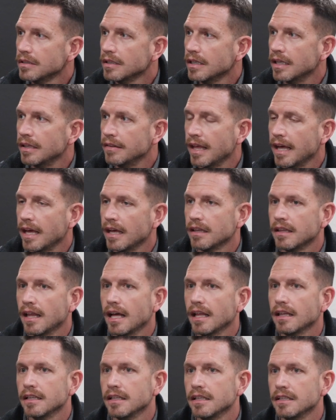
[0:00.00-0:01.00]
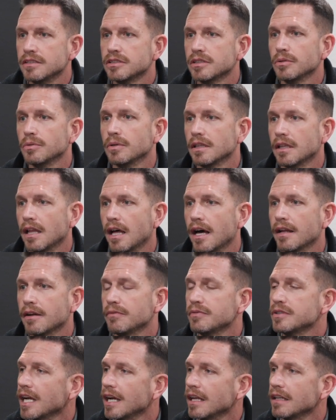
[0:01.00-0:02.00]
and that leads to a lot
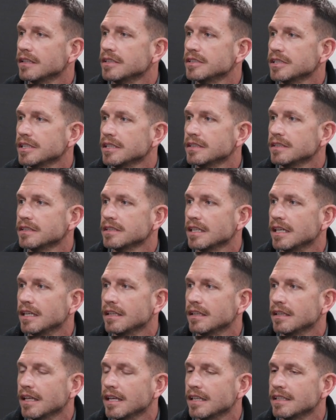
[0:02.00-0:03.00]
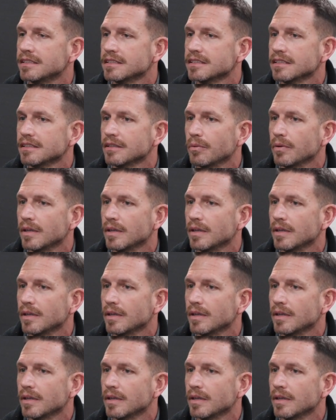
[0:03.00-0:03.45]
of challenges, and it's